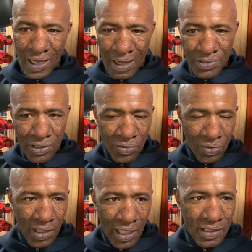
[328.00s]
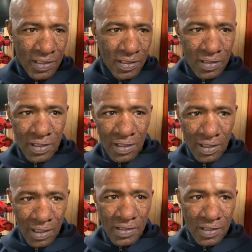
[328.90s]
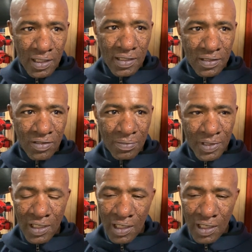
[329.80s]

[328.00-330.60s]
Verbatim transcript: Absolute class guy, you know what I mean?